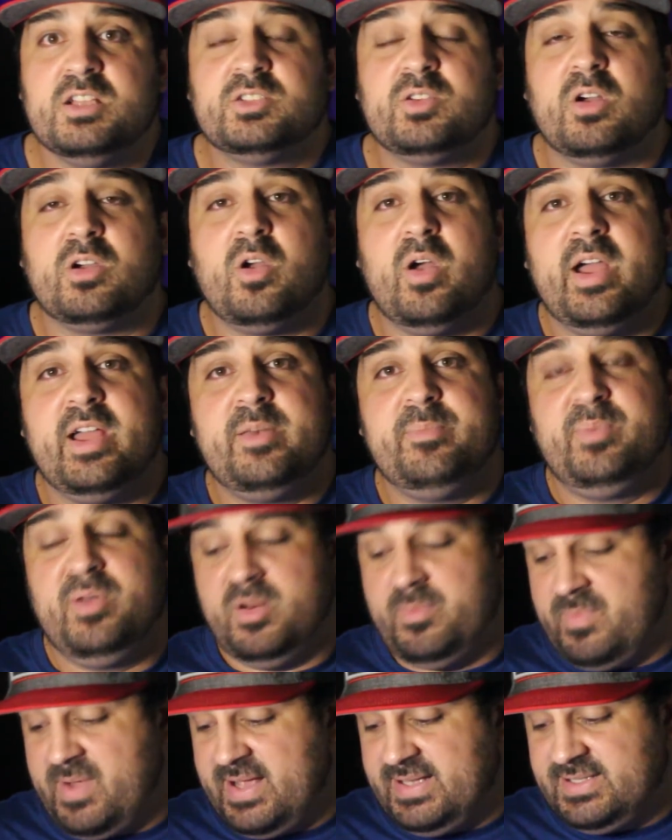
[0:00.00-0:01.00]
So I'll go ahead and
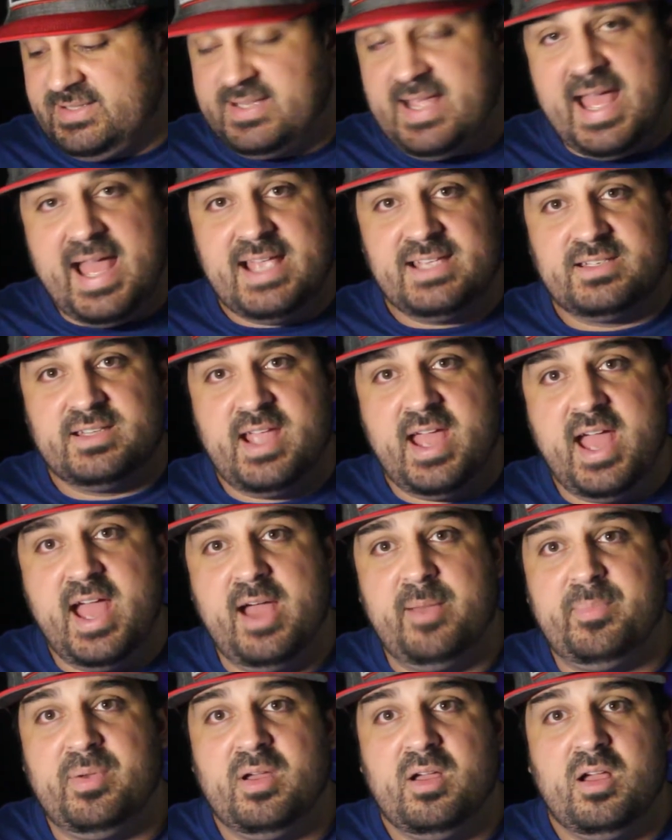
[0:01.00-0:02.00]
put my Stash
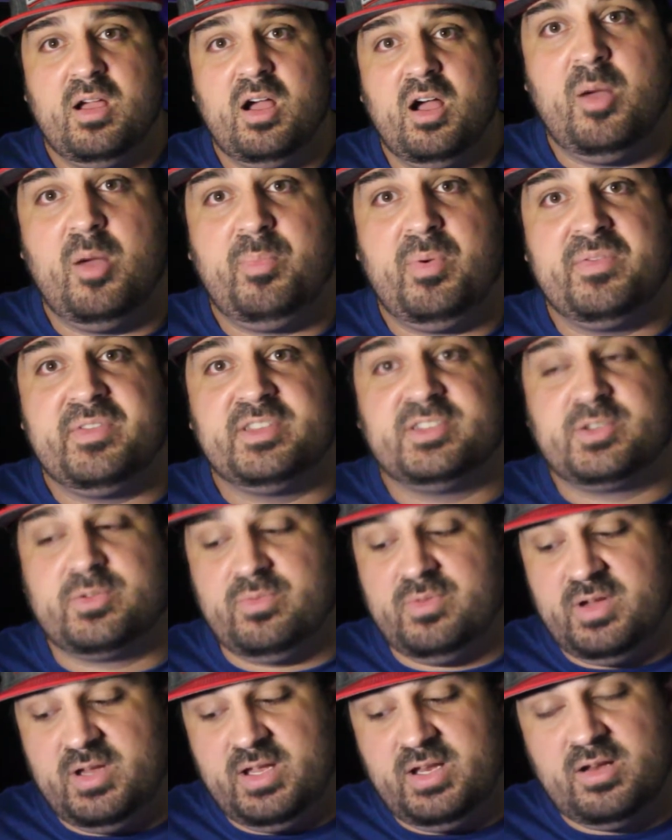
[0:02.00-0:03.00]
app up on the
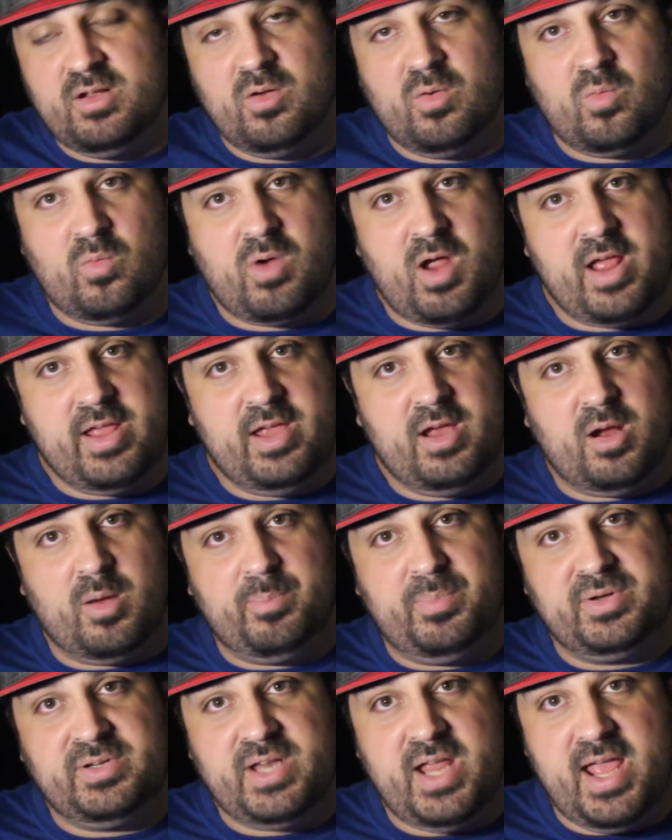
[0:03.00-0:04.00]
screen right here.
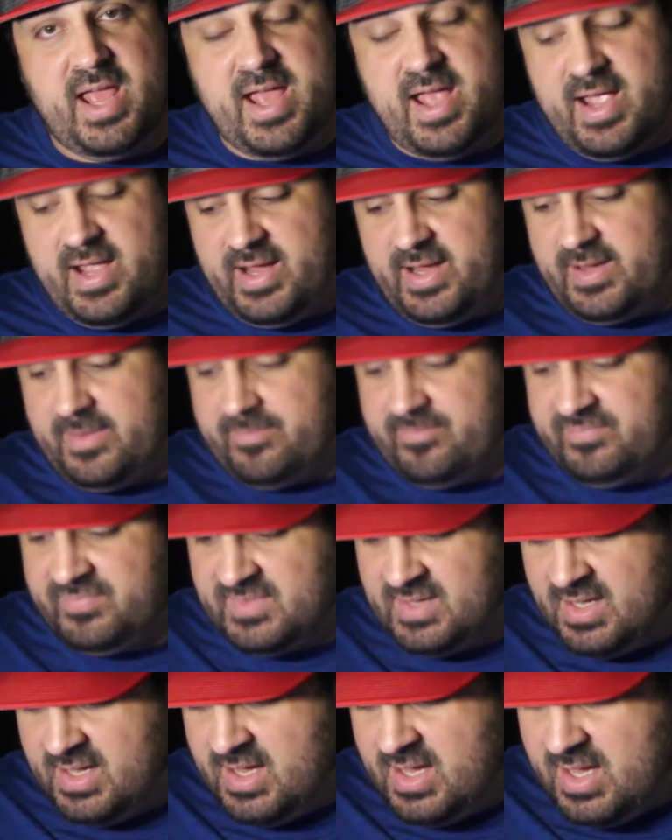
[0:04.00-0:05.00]
Padang!
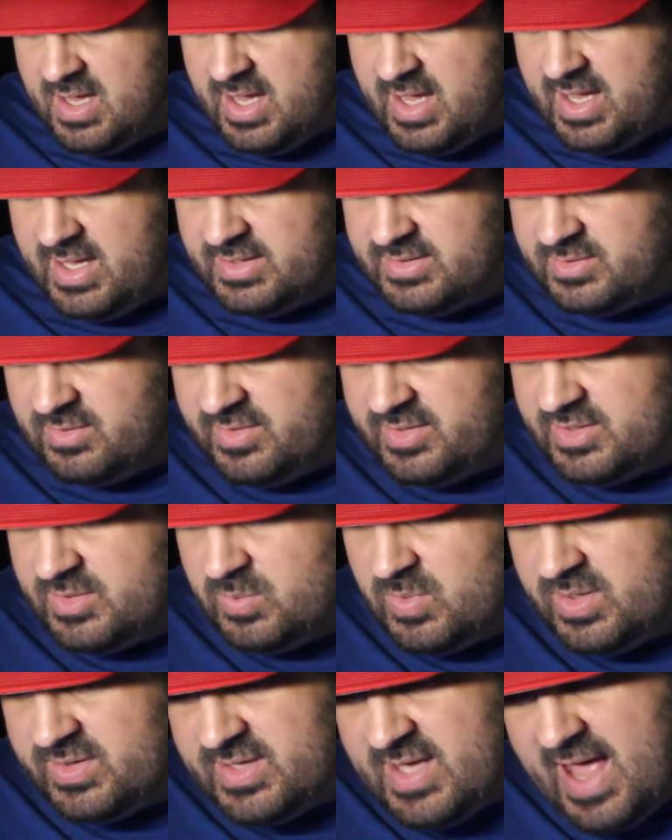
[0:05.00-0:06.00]
And so this is
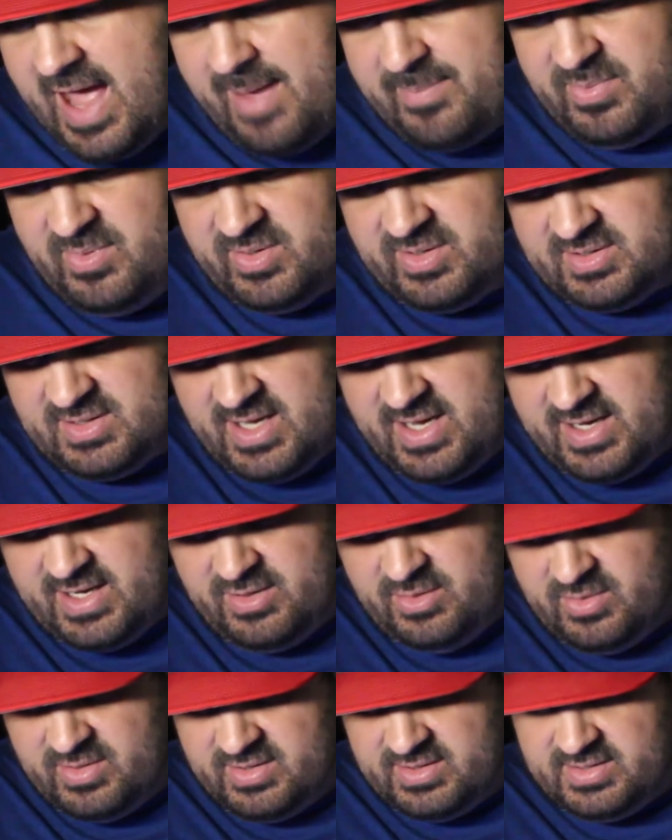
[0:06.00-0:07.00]
what the app looks like.
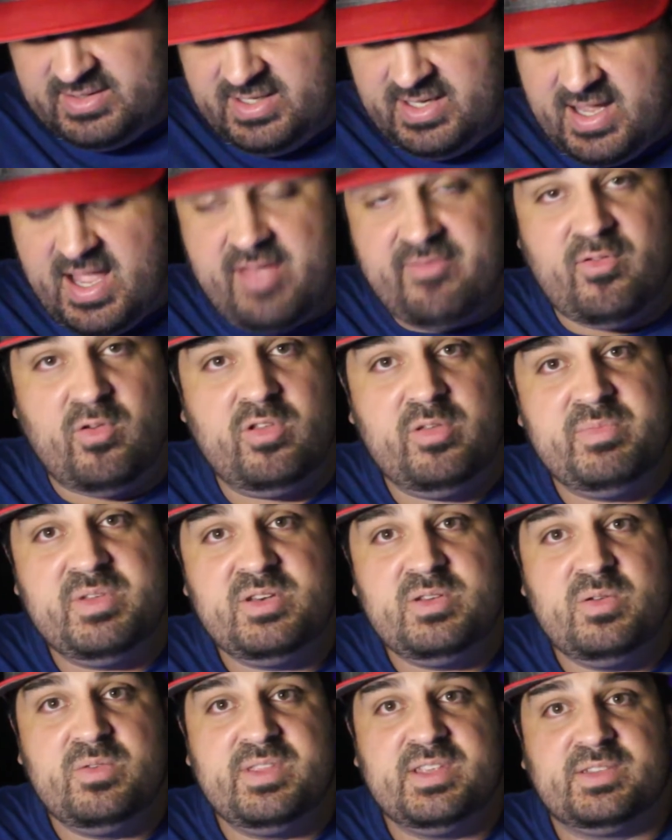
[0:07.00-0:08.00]
And you can see I've only
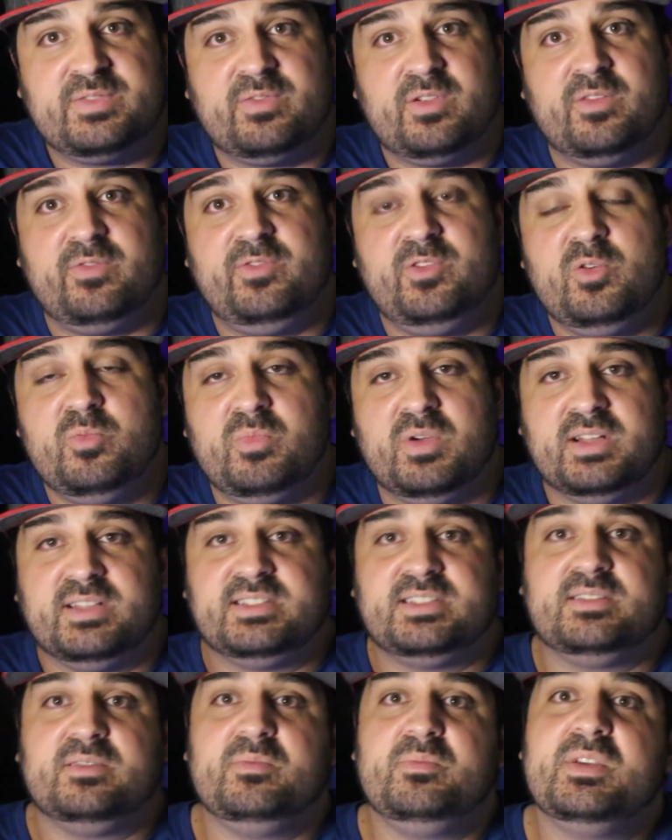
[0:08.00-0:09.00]
been doing this for a few
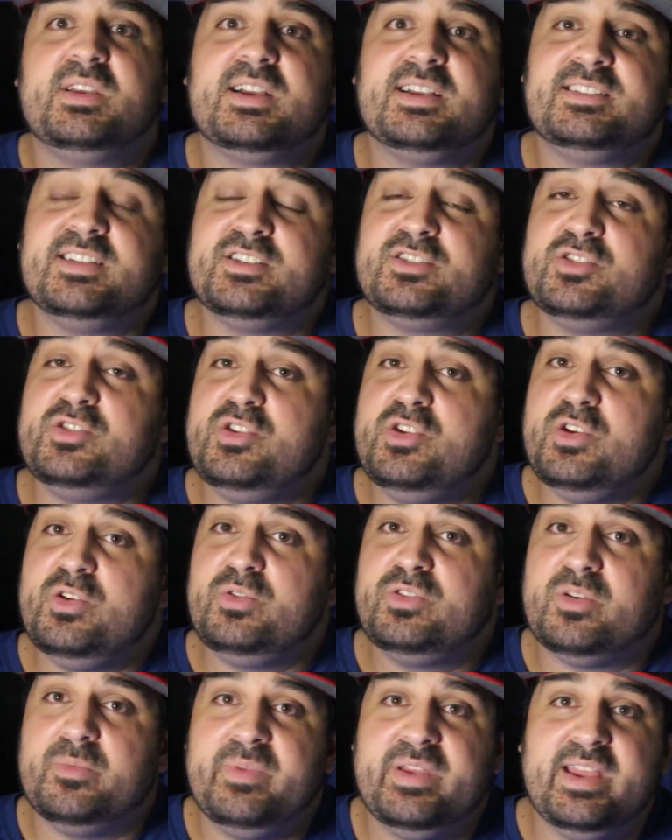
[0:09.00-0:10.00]
months because it's
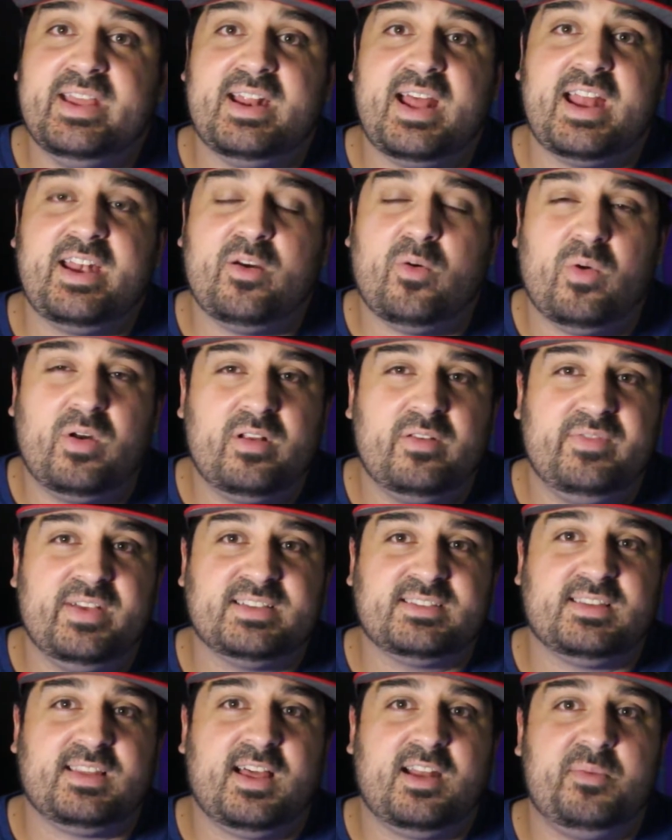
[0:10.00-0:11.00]
new to me and I don't want to
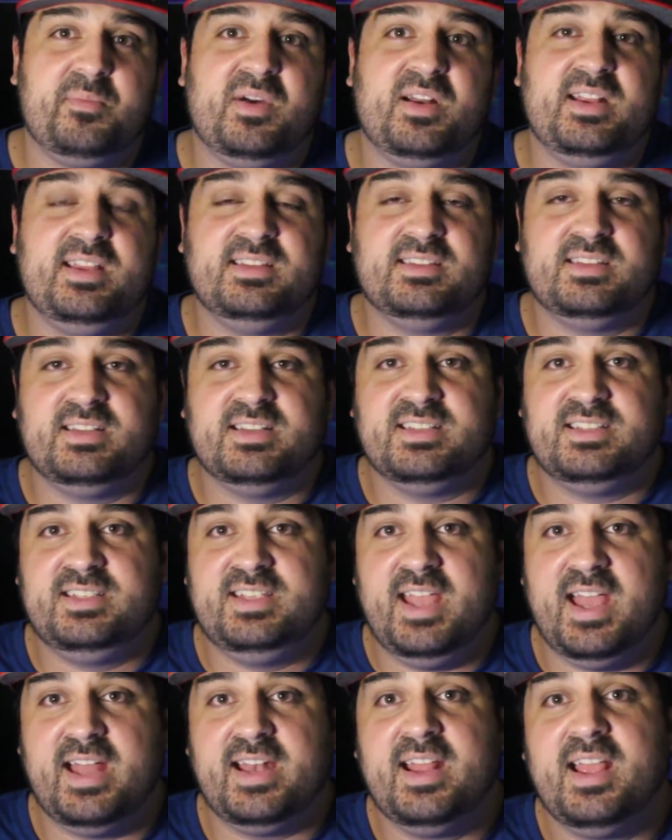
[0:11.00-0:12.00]
invest a lot of money into this
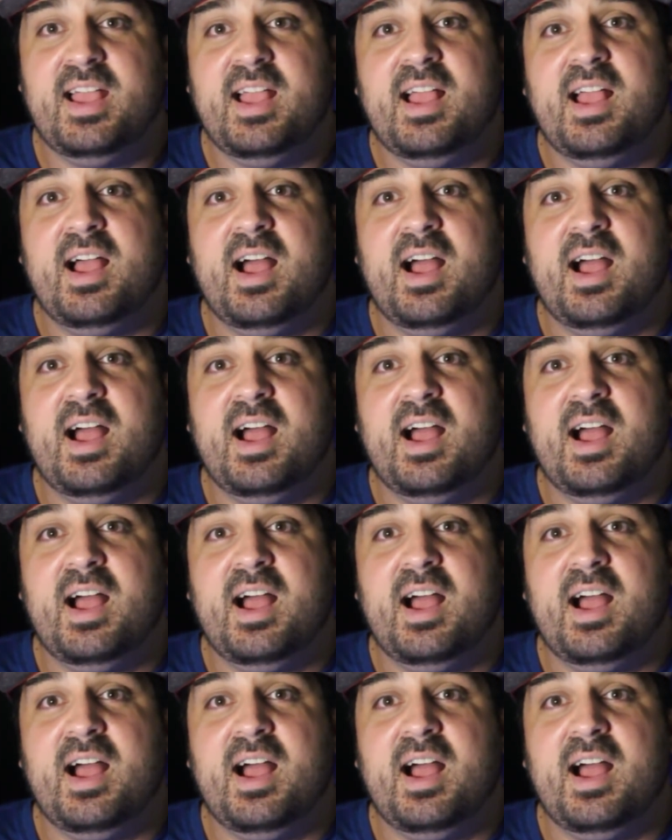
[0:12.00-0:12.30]
yet.